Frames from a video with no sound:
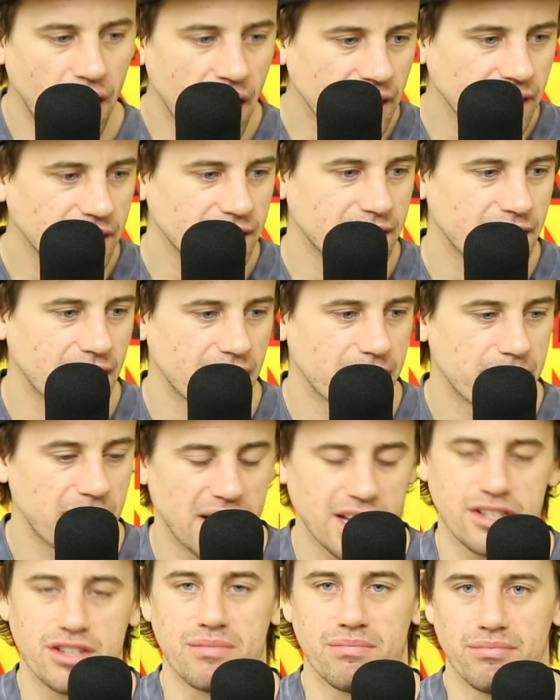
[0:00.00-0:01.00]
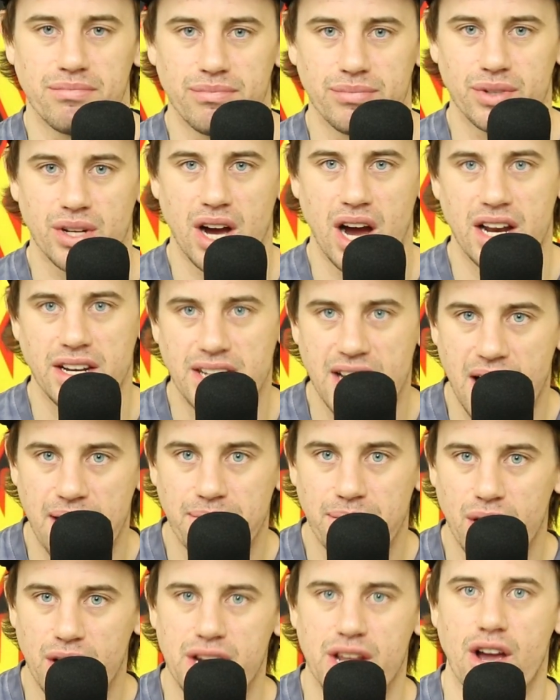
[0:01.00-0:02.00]
I could make some
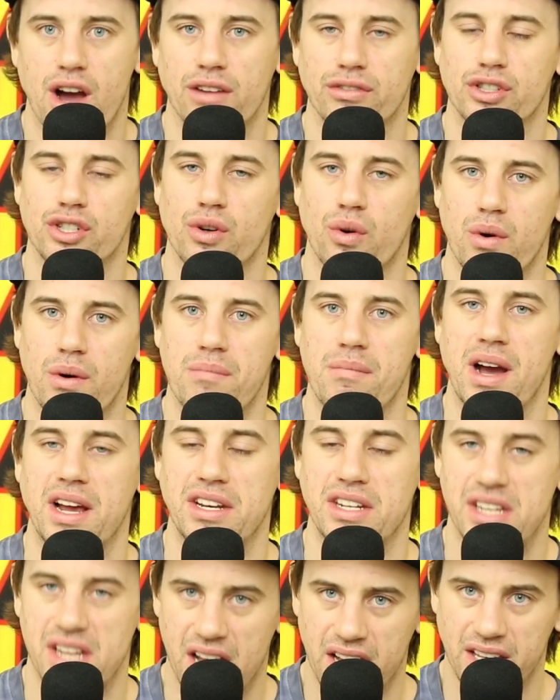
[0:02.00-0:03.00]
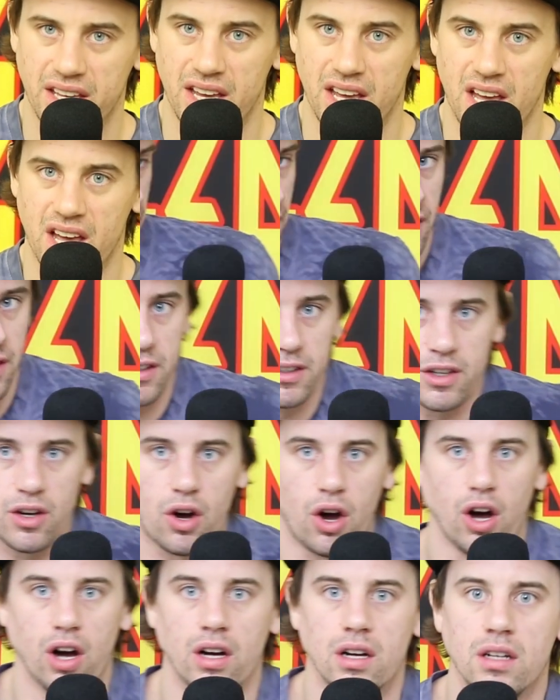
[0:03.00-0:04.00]
goddamn money off showing my dick,
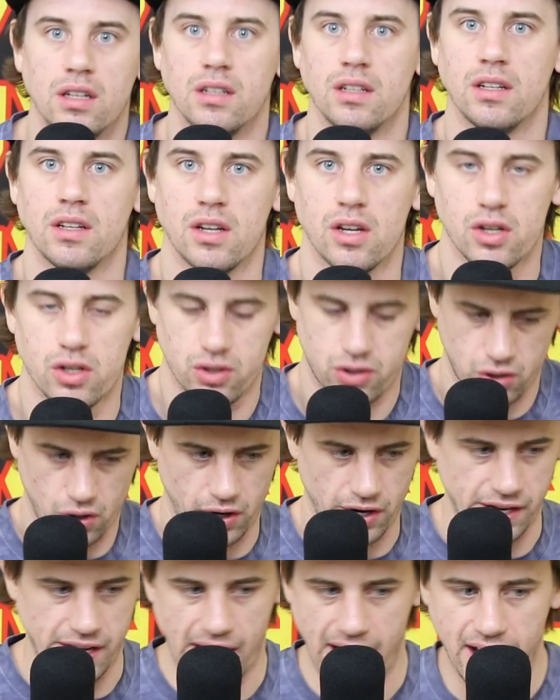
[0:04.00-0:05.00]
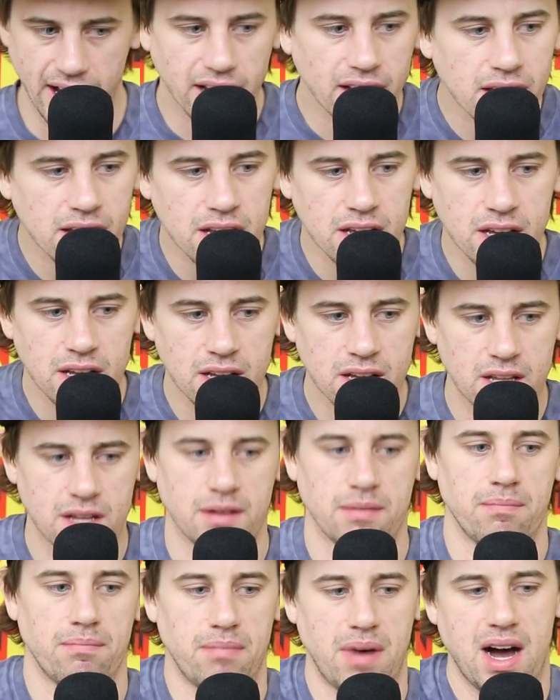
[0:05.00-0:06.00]
sorry, gang,
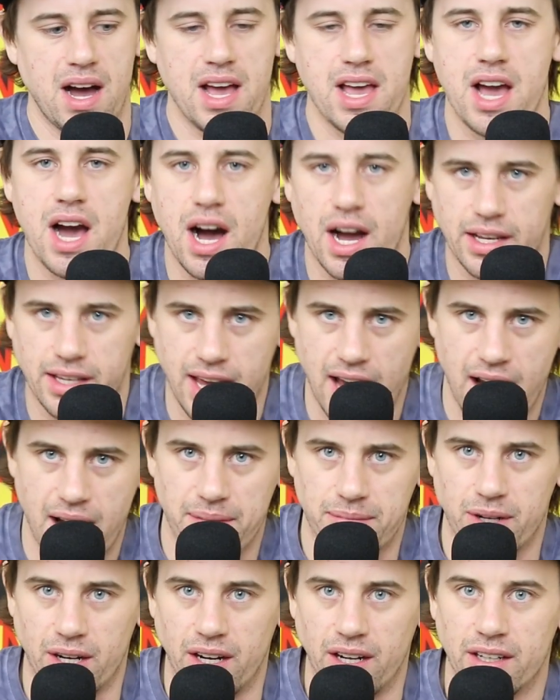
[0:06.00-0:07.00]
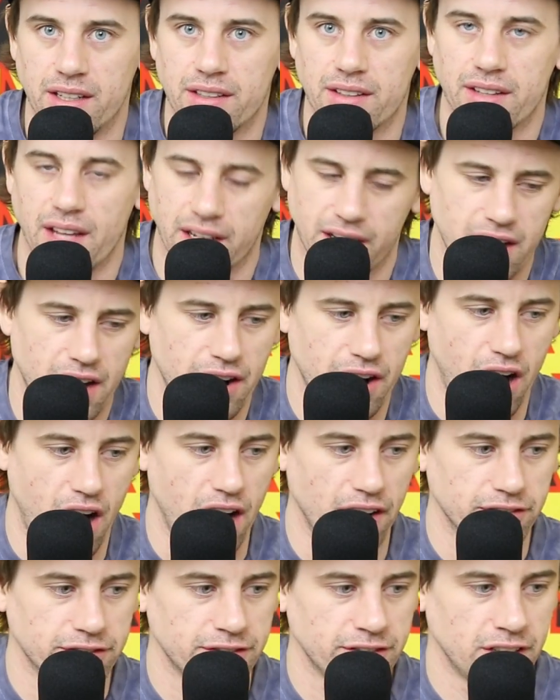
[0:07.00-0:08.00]
my camera that cut
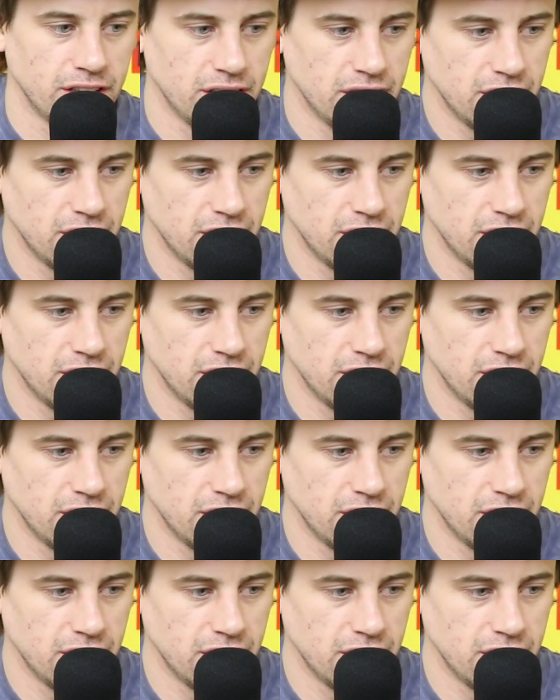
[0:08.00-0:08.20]
off.